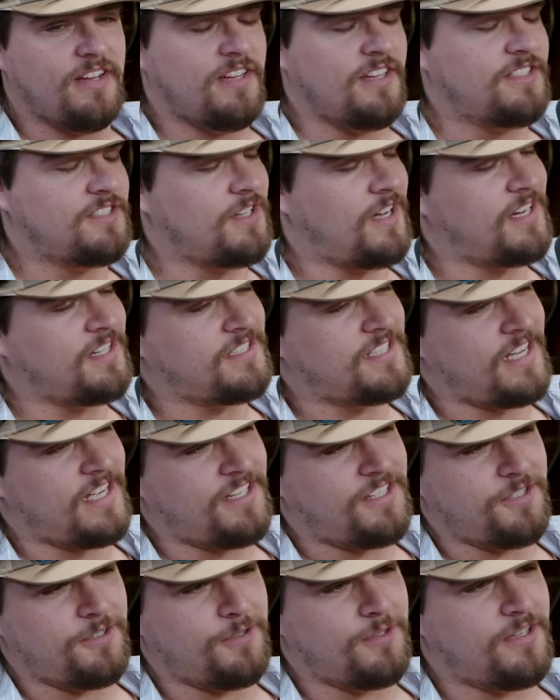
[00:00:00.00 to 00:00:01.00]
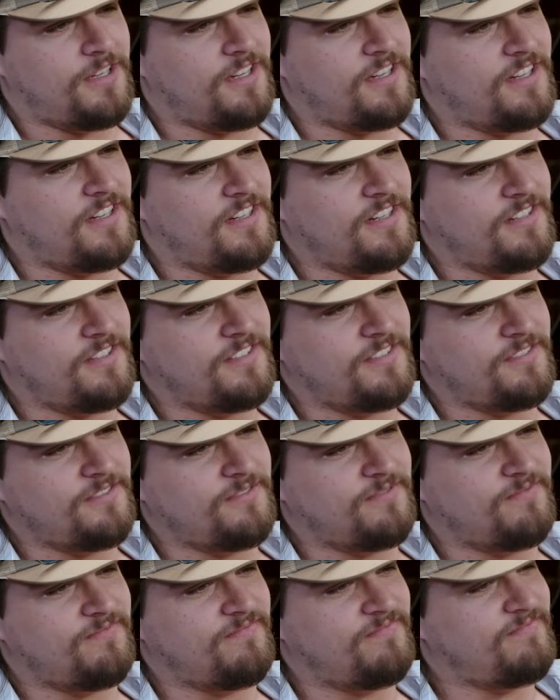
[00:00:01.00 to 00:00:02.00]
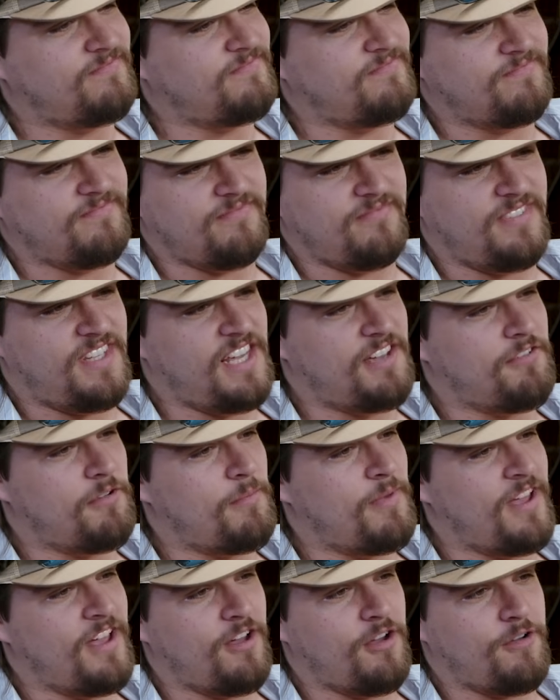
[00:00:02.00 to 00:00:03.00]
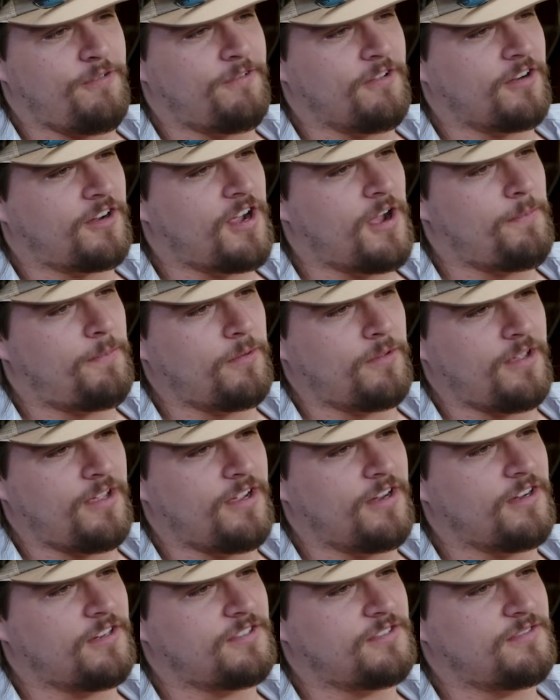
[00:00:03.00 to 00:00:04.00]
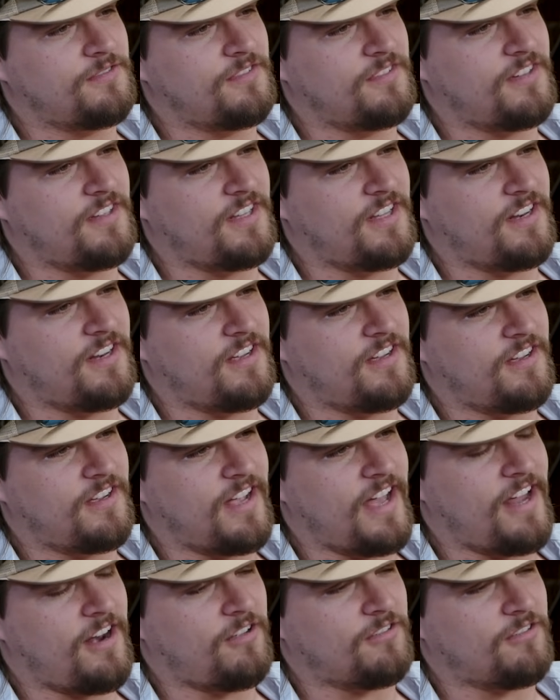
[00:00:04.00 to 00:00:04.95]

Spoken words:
So I just had to give them hell for a couple years, and then got on